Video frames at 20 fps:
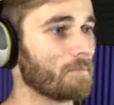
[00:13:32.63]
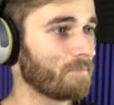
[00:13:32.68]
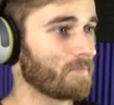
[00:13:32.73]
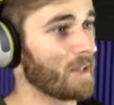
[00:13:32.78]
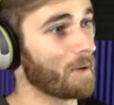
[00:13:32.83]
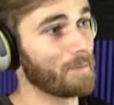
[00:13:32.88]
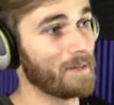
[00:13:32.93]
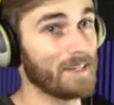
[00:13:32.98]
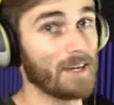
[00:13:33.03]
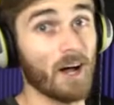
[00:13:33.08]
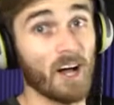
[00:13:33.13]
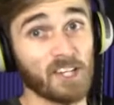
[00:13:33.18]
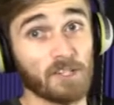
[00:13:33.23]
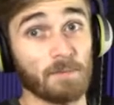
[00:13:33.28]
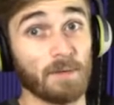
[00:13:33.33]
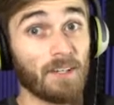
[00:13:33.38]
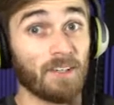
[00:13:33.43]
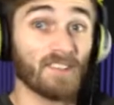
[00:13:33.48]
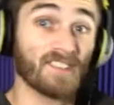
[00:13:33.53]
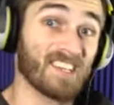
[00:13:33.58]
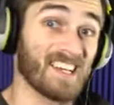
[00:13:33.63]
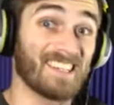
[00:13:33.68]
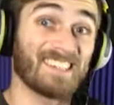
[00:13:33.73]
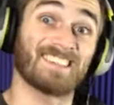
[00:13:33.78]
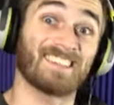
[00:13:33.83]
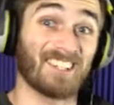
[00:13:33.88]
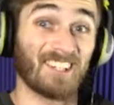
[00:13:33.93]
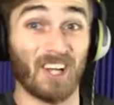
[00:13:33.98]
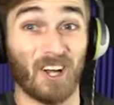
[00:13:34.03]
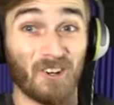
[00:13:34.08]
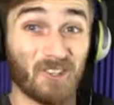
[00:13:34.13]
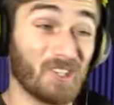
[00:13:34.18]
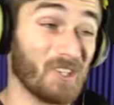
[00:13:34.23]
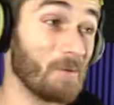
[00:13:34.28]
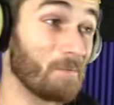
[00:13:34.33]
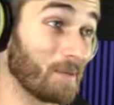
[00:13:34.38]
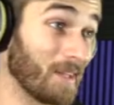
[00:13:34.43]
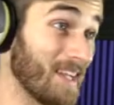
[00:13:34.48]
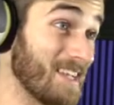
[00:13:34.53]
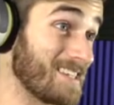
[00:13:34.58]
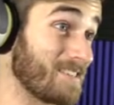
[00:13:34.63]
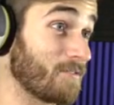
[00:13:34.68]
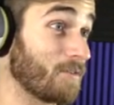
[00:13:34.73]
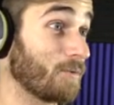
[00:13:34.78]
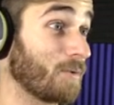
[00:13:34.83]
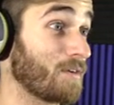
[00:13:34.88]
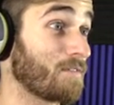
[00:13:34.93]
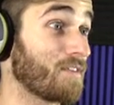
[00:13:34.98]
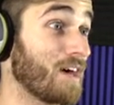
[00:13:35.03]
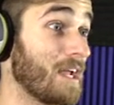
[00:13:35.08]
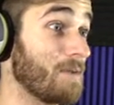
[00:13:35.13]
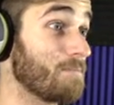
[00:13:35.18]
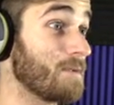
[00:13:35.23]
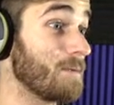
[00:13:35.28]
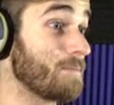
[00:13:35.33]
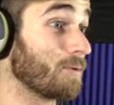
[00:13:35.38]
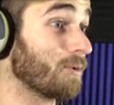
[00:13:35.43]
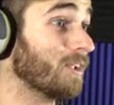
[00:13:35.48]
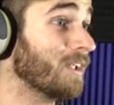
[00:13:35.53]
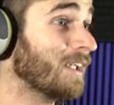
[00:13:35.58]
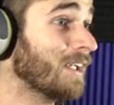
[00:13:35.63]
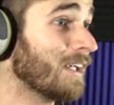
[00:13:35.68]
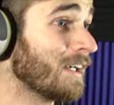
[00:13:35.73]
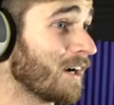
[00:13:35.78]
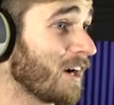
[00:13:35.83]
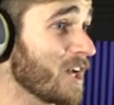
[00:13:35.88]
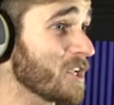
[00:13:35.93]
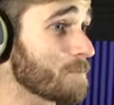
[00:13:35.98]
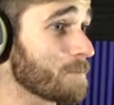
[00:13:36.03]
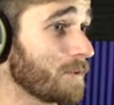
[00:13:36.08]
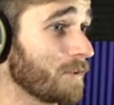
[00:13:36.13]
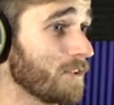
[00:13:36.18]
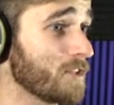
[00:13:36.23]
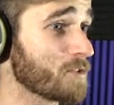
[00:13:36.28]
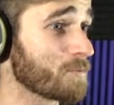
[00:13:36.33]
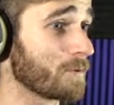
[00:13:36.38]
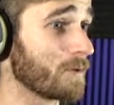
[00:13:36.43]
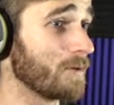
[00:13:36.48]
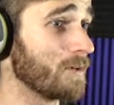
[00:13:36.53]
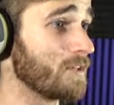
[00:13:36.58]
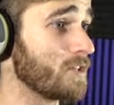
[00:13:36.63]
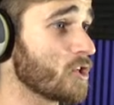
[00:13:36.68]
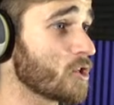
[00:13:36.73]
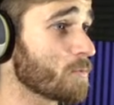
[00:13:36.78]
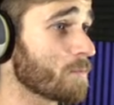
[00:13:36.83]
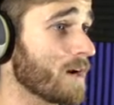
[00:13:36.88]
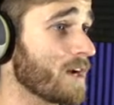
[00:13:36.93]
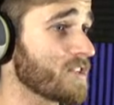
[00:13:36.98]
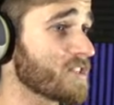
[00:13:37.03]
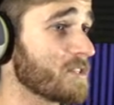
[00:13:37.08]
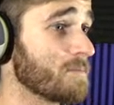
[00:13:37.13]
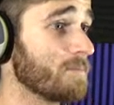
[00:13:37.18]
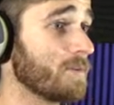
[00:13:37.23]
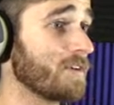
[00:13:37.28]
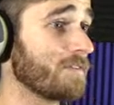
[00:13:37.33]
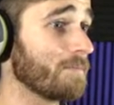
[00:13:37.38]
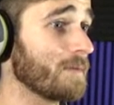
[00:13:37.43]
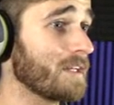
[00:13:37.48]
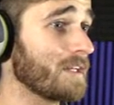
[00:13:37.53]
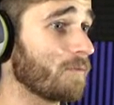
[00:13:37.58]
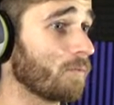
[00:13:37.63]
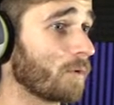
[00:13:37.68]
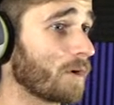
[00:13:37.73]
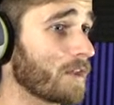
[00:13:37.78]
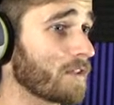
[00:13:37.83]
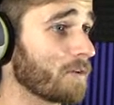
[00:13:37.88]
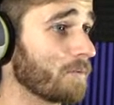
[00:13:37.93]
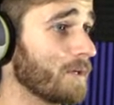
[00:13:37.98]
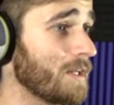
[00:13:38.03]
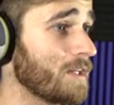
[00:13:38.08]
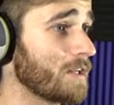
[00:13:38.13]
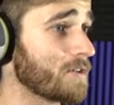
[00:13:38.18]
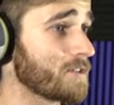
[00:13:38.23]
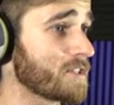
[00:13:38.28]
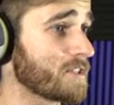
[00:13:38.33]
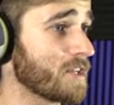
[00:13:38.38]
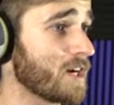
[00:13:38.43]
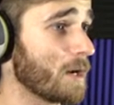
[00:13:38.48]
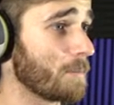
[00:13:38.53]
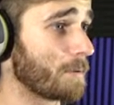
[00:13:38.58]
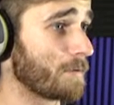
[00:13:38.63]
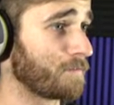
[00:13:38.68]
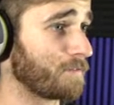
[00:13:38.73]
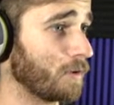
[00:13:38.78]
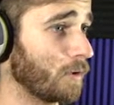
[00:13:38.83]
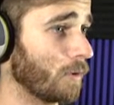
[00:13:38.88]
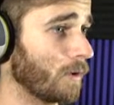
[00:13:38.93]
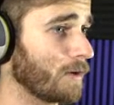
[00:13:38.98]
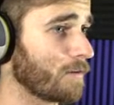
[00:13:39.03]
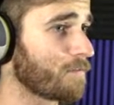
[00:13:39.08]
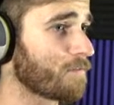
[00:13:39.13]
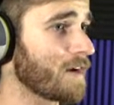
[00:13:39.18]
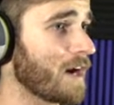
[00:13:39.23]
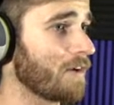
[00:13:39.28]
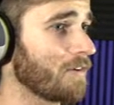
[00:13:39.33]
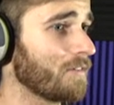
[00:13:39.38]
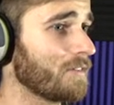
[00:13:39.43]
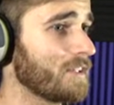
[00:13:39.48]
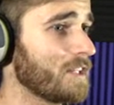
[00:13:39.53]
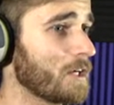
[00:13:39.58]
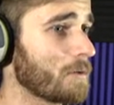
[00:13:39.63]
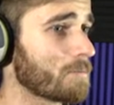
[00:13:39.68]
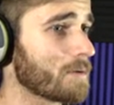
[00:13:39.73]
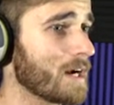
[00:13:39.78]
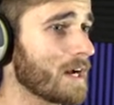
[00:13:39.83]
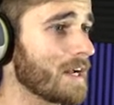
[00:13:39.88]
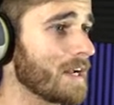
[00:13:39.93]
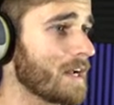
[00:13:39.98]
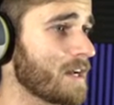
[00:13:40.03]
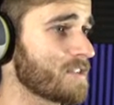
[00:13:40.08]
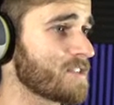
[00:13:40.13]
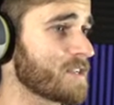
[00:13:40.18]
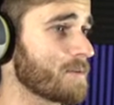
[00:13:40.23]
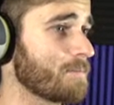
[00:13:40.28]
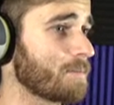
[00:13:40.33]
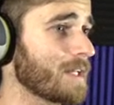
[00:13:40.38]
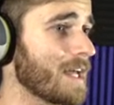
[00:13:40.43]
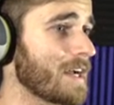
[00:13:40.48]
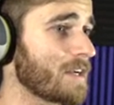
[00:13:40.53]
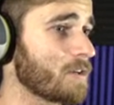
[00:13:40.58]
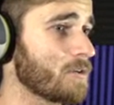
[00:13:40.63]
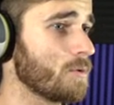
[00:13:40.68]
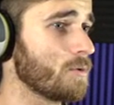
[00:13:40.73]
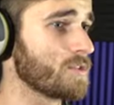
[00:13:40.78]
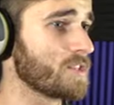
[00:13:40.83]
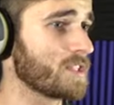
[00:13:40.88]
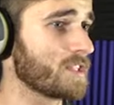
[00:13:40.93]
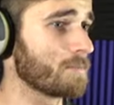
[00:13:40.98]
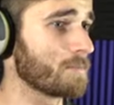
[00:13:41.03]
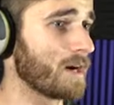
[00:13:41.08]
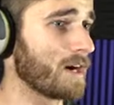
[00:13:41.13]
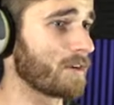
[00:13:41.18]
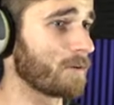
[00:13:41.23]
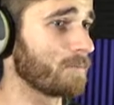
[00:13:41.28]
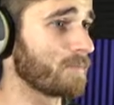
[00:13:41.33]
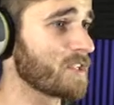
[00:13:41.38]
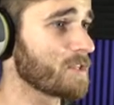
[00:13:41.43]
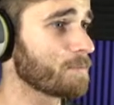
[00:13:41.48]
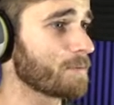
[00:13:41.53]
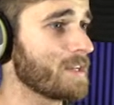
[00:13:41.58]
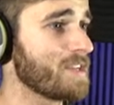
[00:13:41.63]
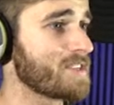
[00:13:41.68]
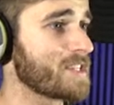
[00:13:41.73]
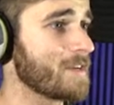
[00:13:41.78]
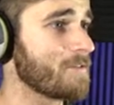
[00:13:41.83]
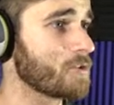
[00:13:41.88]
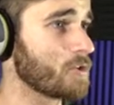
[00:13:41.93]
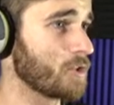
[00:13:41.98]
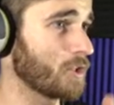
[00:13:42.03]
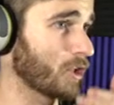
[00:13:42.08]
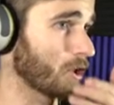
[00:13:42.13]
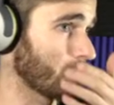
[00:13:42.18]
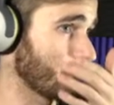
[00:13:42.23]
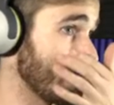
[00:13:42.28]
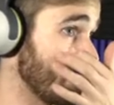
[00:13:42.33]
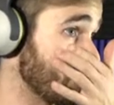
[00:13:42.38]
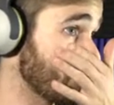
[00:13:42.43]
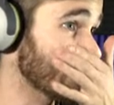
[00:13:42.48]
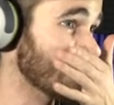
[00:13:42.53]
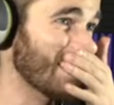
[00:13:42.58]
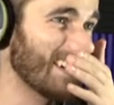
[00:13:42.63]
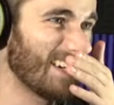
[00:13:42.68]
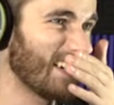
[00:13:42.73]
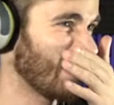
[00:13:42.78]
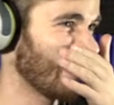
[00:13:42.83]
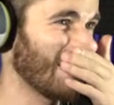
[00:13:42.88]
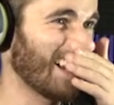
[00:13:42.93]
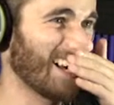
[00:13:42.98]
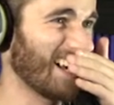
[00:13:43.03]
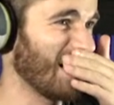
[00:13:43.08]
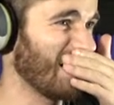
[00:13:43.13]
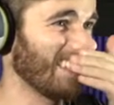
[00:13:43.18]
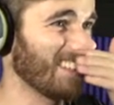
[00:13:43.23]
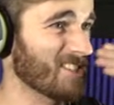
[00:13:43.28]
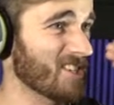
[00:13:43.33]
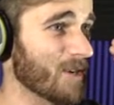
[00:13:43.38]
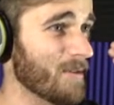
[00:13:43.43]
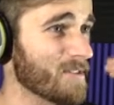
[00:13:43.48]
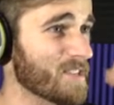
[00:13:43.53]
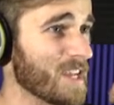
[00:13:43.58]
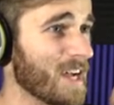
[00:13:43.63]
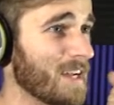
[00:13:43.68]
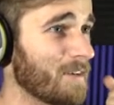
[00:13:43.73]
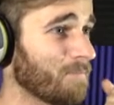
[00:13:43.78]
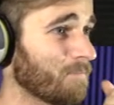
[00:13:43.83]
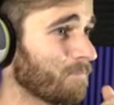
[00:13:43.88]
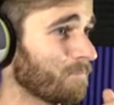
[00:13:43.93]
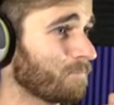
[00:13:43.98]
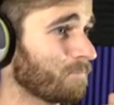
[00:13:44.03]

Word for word: I mean, hospital is like the go-to place if you want to find people. Hospital is ruined. You spot some movement in one of the windows in the upper floor. Fountain nearby has some black ooze at the bottom. This place gives you the creeps. Uh, let's go inside.